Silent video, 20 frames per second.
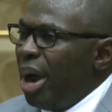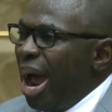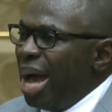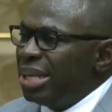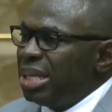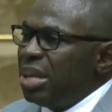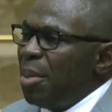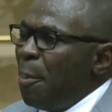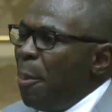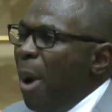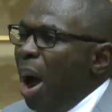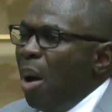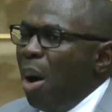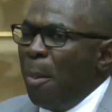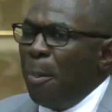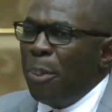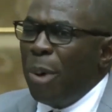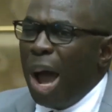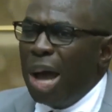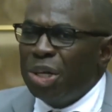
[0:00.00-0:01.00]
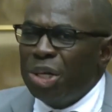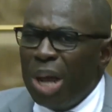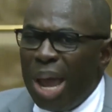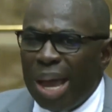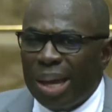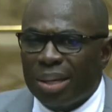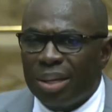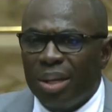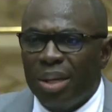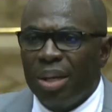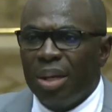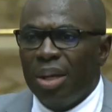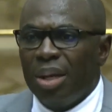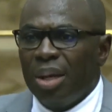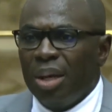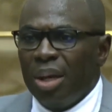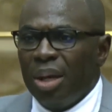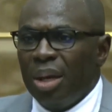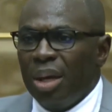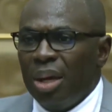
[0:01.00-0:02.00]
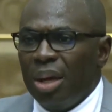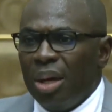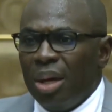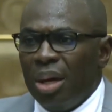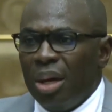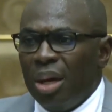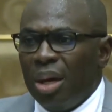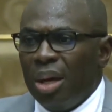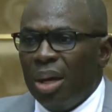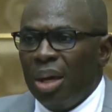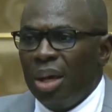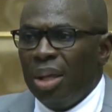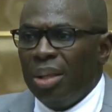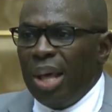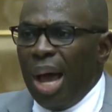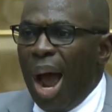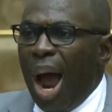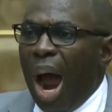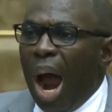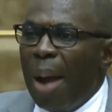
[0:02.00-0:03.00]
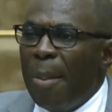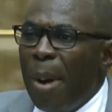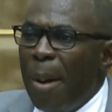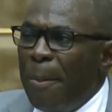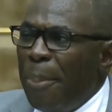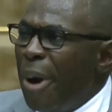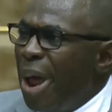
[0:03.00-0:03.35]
gas to power project, the harbor